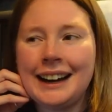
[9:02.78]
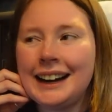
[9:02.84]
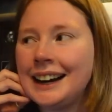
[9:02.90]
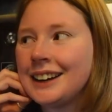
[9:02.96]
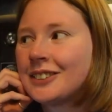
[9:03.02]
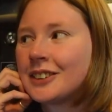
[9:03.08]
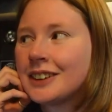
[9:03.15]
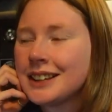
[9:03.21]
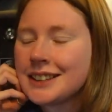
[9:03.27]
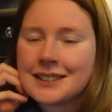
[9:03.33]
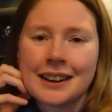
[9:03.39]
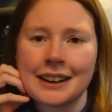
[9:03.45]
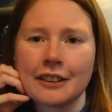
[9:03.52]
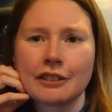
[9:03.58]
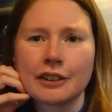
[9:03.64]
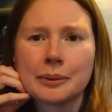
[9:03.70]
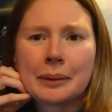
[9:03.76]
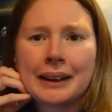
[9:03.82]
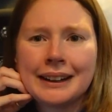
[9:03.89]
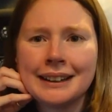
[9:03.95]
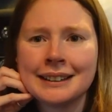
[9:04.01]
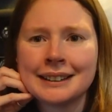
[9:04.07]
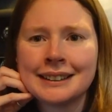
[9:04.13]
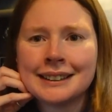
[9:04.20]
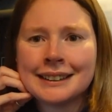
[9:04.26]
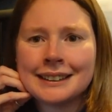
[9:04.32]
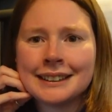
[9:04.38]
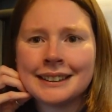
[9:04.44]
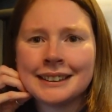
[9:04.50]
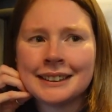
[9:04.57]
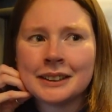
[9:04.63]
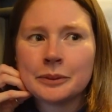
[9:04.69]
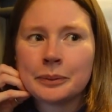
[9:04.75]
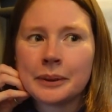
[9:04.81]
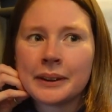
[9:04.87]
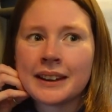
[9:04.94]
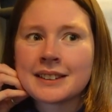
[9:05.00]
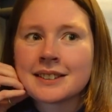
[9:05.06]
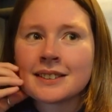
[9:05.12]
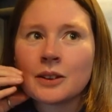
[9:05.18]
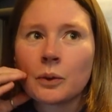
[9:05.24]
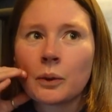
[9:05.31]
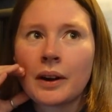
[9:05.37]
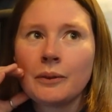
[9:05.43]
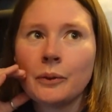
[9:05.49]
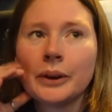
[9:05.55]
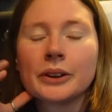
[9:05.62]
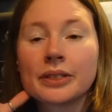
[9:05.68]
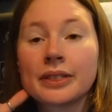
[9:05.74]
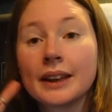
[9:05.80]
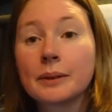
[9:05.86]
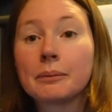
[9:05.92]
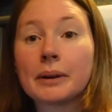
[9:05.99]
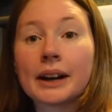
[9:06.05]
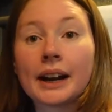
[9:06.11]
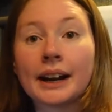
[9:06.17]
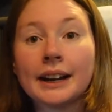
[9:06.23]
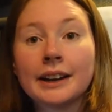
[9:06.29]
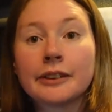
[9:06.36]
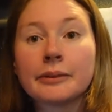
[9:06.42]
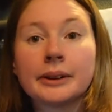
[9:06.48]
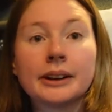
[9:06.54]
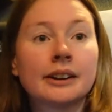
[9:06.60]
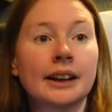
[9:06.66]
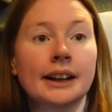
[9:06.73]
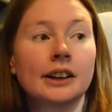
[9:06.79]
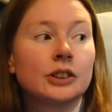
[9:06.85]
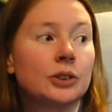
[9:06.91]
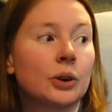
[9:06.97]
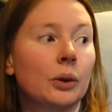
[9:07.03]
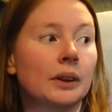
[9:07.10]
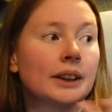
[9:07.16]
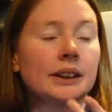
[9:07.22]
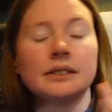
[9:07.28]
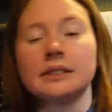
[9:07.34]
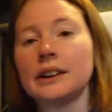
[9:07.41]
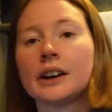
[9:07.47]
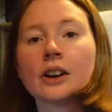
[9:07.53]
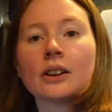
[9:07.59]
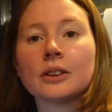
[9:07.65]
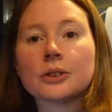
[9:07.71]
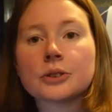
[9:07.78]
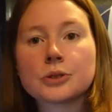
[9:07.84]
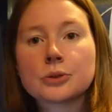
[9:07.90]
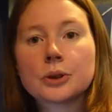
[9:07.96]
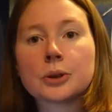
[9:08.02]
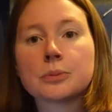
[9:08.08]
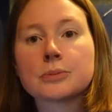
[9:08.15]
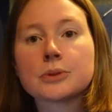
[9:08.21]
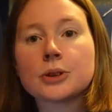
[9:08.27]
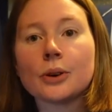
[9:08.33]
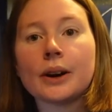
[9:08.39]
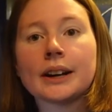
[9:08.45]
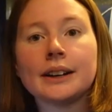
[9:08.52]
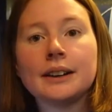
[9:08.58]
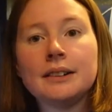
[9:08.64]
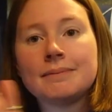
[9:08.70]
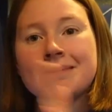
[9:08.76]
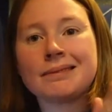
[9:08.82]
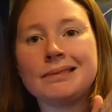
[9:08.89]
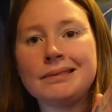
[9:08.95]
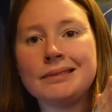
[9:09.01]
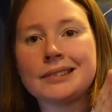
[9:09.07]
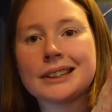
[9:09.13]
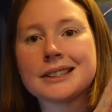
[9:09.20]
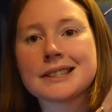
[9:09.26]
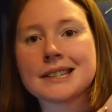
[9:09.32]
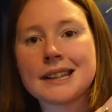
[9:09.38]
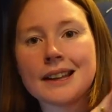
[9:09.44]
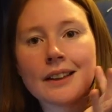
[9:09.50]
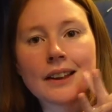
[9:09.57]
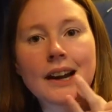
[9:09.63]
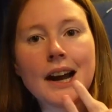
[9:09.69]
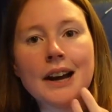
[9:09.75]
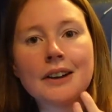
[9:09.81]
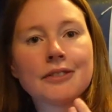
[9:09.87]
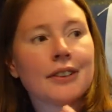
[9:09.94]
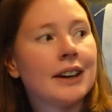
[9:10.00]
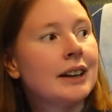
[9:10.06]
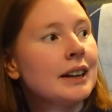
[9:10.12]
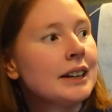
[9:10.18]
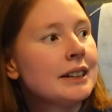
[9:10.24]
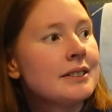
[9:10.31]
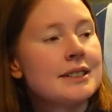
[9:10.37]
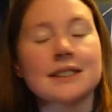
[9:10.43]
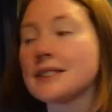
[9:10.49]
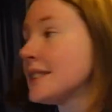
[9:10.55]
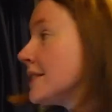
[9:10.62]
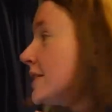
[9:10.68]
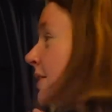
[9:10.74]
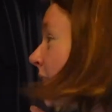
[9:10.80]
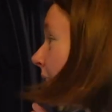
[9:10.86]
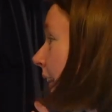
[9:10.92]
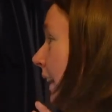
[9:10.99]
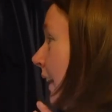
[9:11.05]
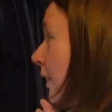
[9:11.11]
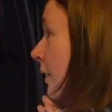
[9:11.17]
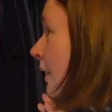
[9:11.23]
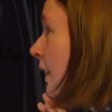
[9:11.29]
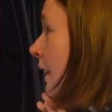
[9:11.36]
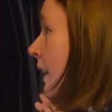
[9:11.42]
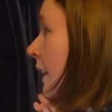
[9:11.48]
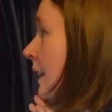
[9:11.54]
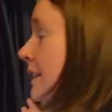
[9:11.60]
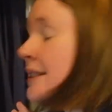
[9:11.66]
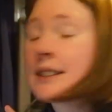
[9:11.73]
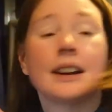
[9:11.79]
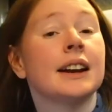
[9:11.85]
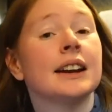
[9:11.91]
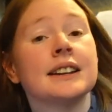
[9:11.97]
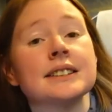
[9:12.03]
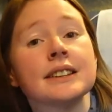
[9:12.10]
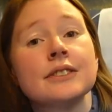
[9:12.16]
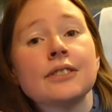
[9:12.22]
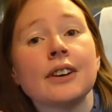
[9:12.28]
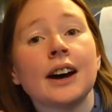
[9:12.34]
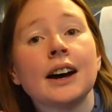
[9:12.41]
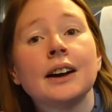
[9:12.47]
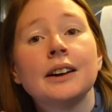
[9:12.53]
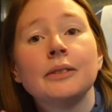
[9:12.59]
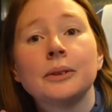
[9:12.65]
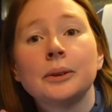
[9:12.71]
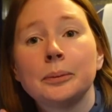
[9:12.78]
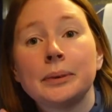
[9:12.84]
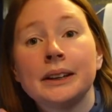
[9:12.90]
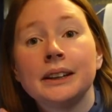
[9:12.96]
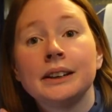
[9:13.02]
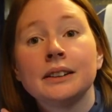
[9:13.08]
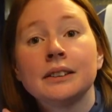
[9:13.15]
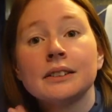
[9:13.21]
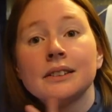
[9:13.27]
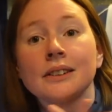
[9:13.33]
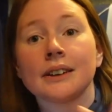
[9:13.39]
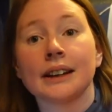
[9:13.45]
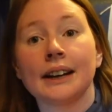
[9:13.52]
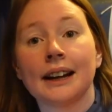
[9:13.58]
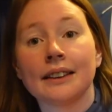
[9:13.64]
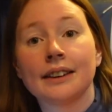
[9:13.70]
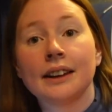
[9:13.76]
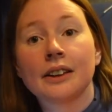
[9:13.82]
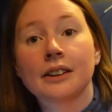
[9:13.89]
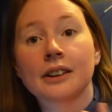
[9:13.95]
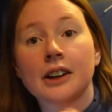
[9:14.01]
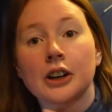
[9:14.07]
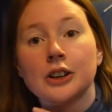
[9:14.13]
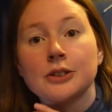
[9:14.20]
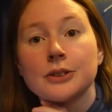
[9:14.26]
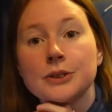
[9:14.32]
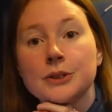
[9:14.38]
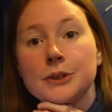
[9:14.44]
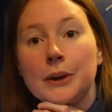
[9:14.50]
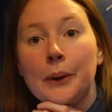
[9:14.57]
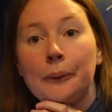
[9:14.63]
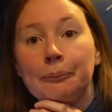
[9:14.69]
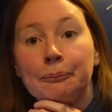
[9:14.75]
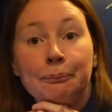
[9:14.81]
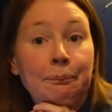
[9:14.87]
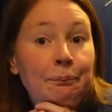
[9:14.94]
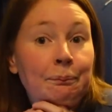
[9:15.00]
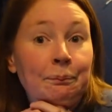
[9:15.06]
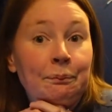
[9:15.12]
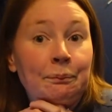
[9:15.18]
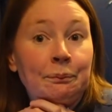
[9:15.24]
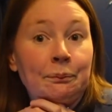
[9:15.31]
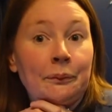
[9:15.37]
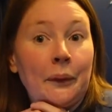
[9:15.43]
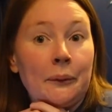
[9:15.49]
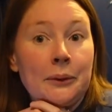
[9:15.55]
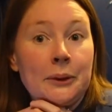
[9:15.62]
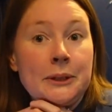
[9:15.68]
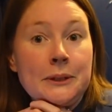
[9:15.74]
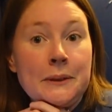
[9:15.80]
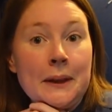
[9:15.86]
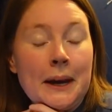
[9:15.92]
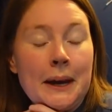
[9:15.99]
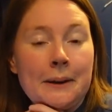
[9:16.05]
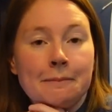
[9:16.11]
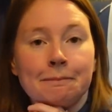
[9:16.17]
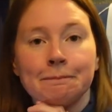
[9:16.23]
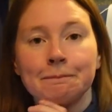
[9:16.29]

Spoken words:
I don't know, it's not everybody, but that's the one weird thing. But I am in like a totally enclosed room, so I can seal it off, and since it's dark out, it's not as if I will be looking at the other curtain, so we'll do that.